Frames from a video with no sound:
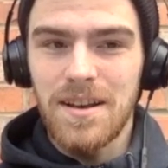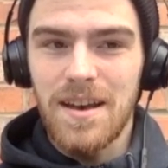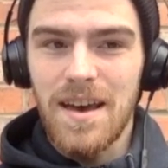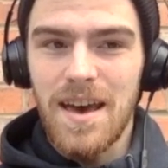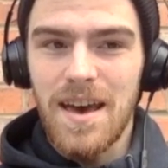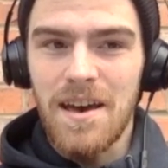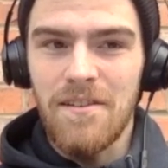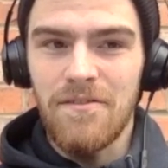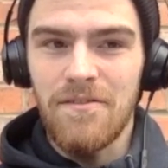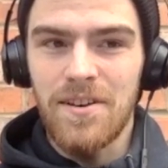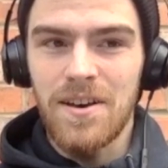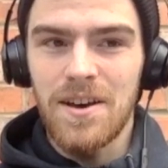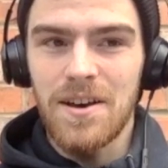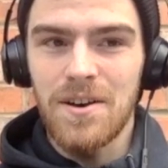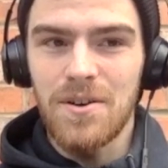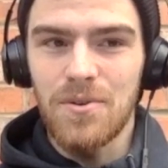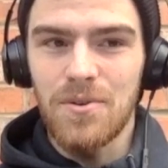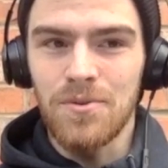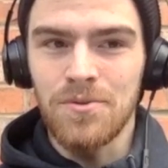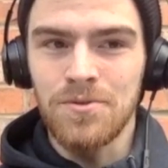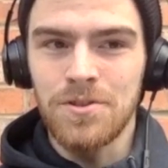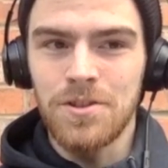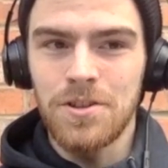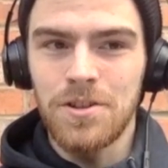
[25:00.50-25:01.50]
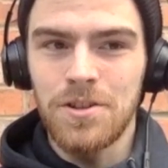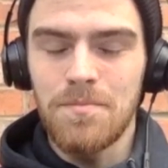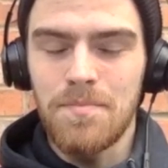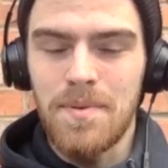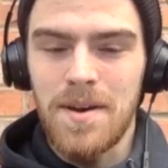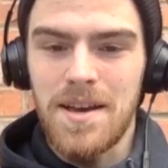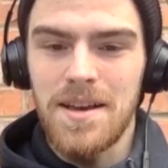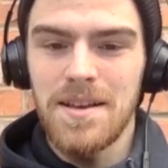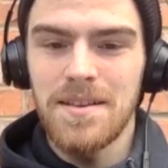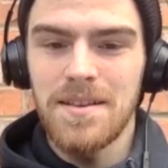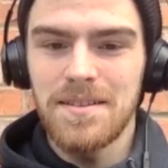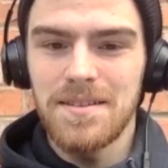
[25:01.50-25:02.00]
ever under
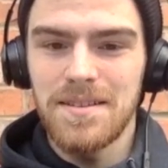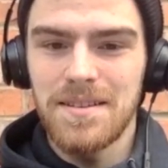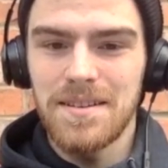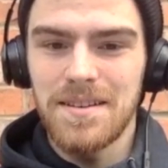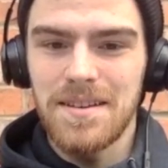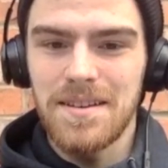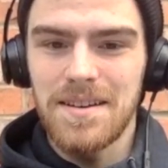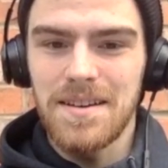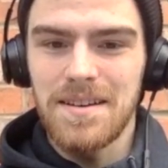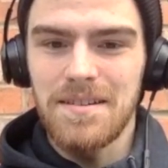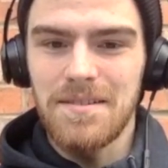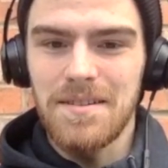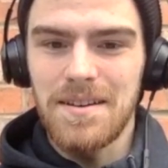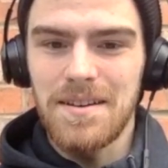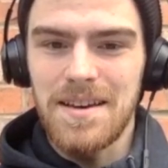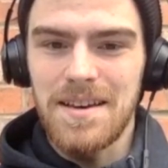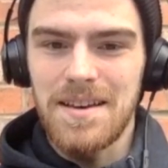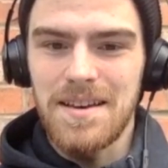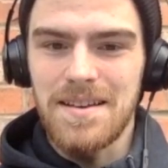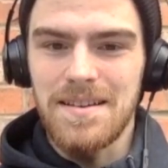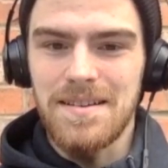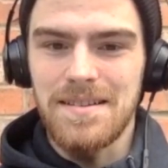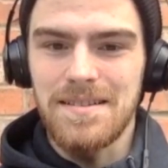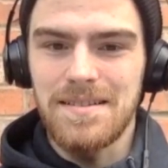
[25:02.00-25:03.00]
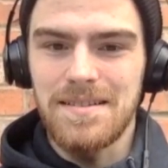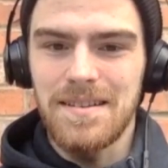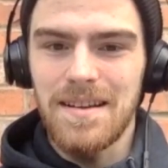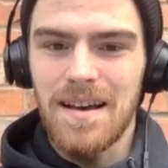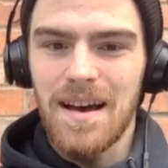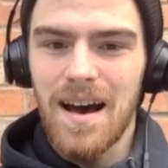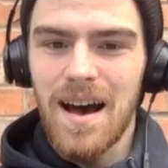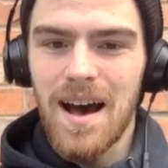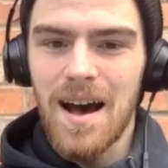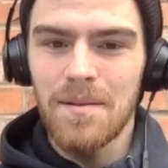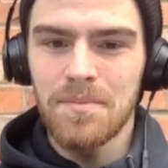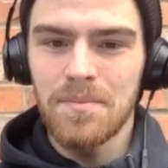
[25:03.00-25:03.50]
debate is
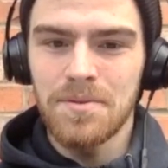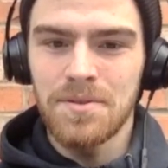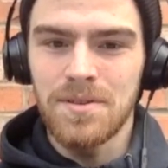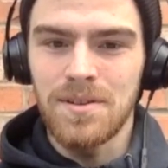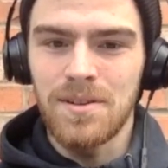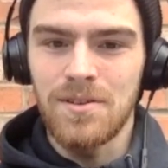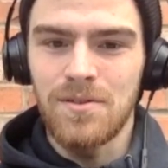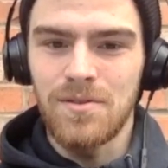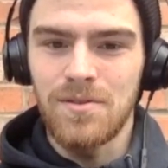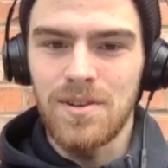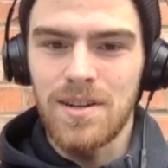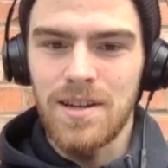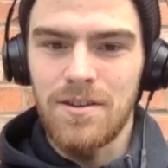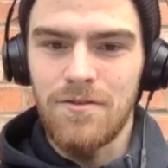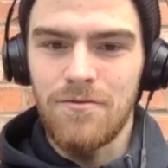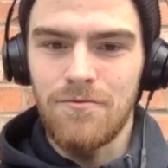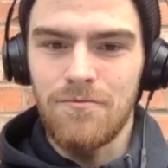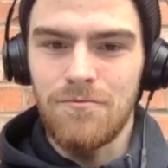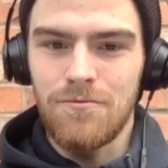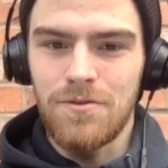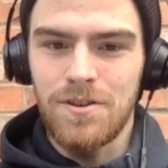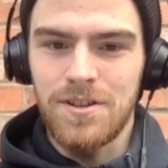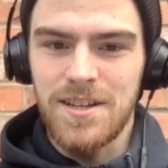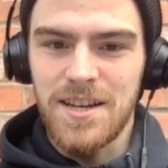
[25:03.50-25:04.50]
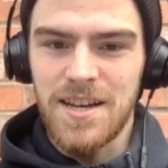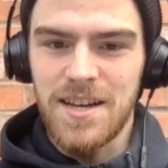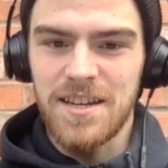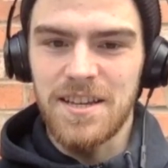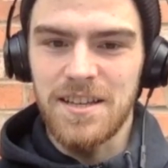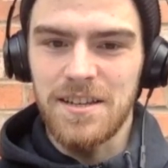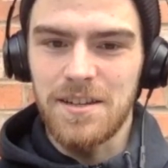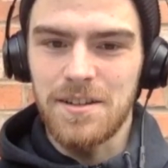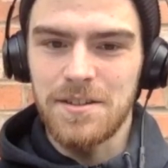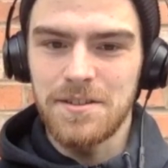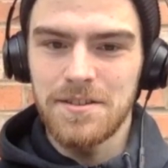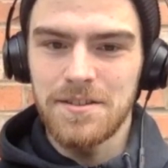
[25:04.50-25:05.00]
absolutely
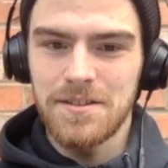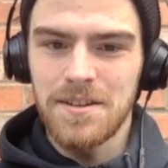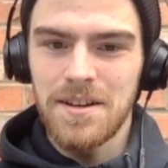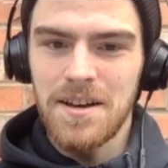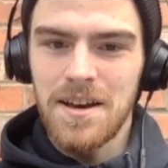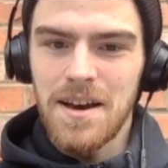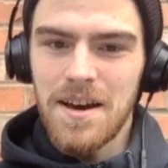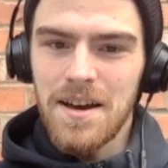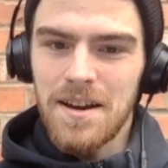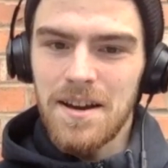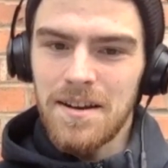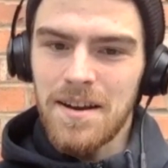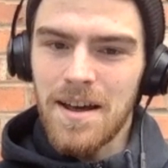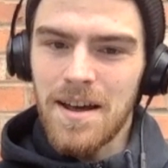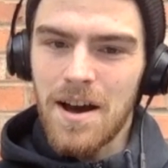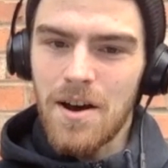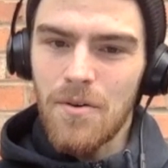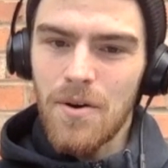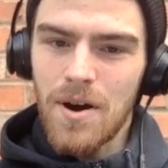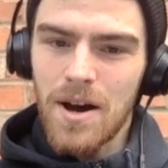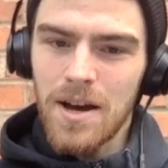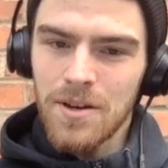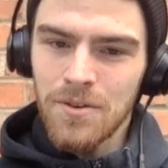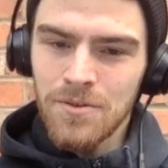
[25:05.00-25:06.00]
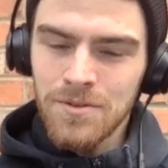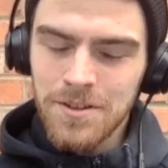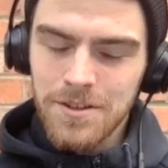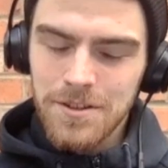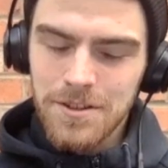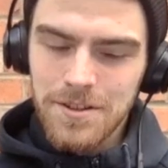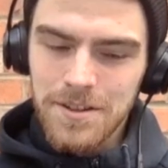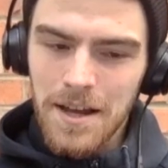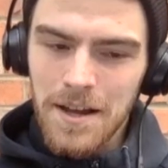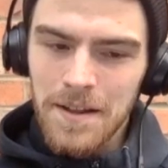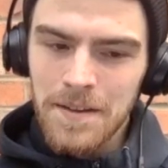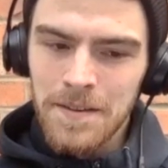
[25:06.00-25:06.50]
ridiculous. Now, I
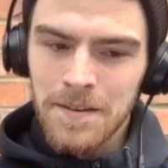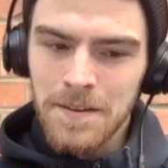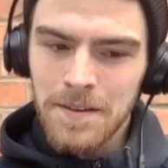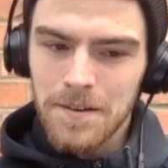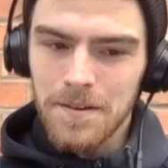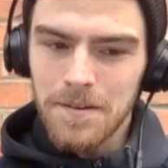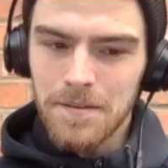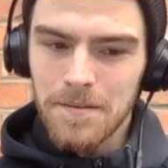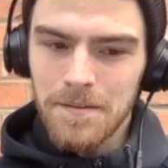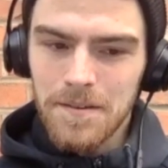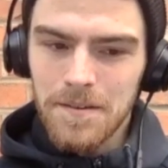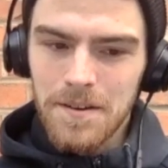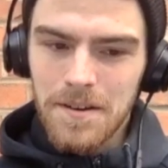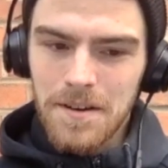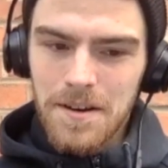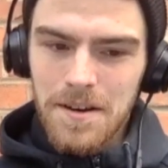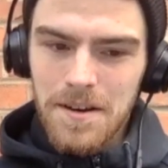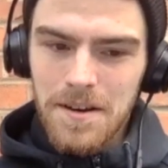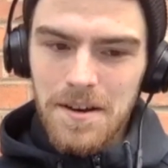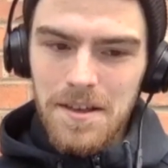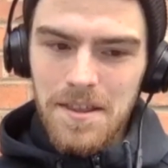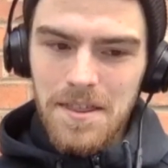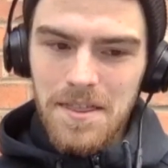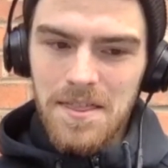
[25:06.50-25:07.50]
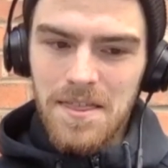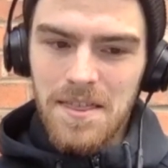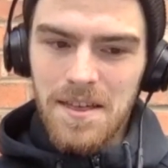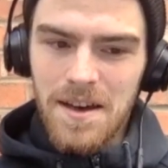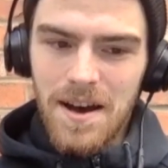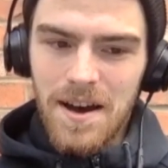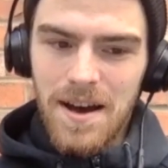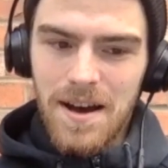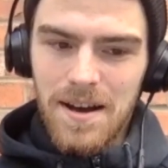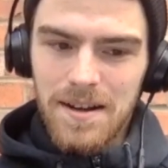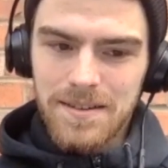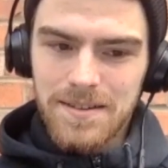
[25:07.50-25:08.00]
understand
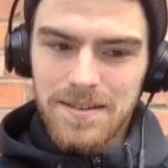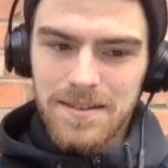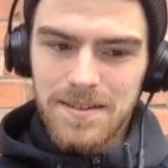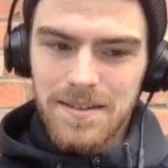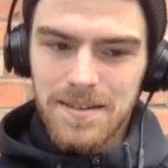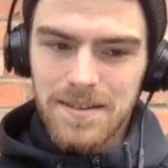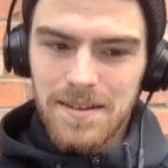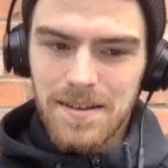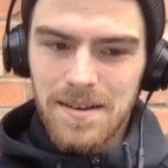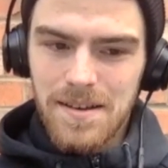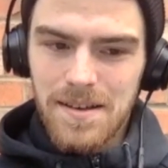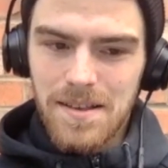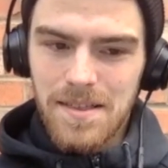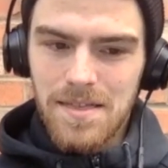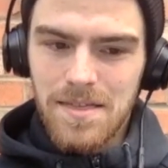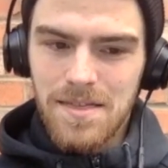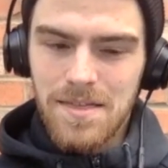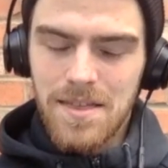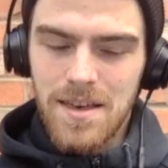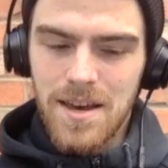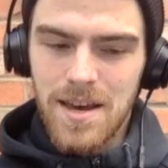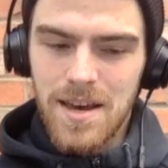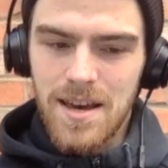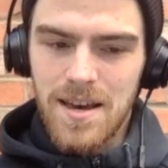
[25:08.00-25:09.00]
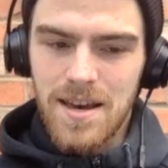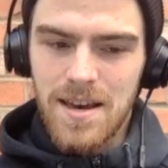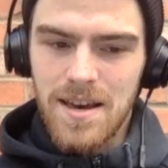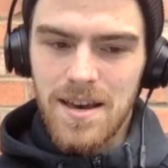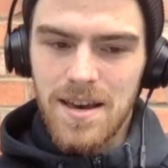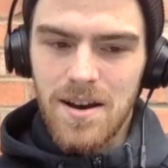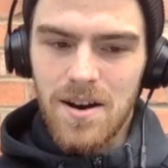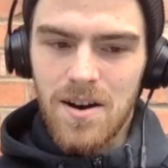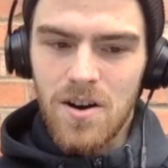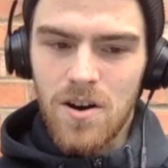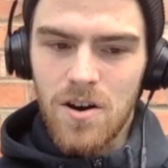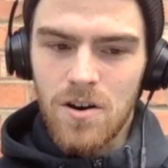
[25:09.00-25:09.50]
that there
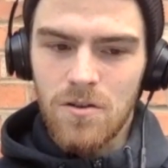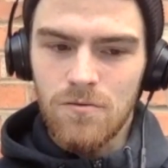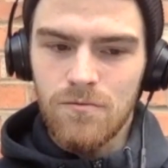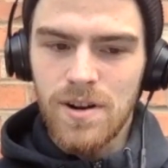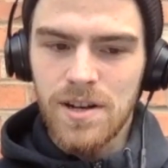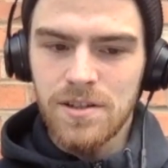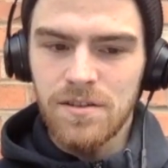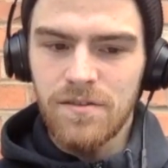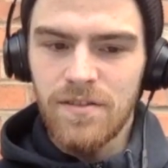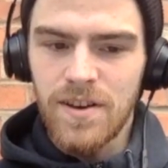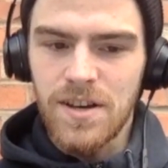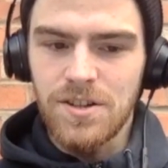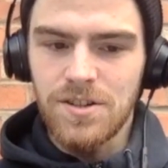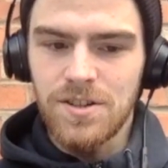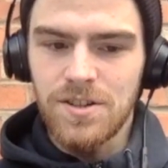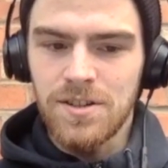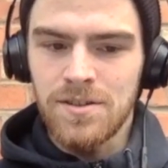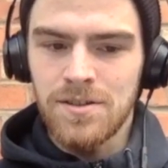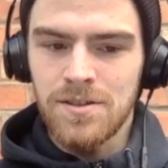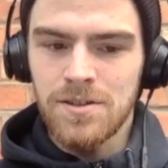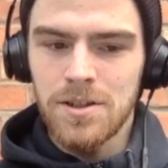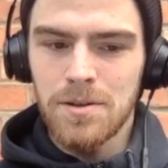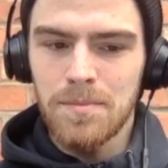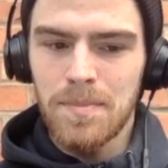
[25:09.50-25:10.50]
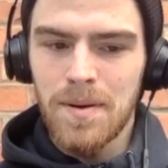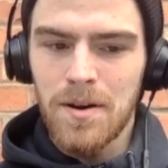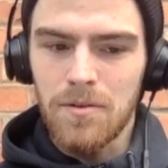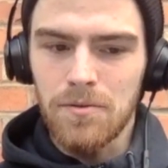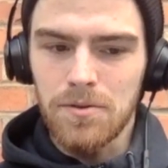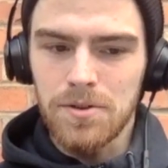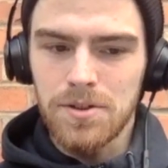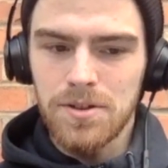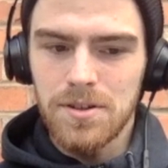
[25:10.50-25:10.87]
are reservations about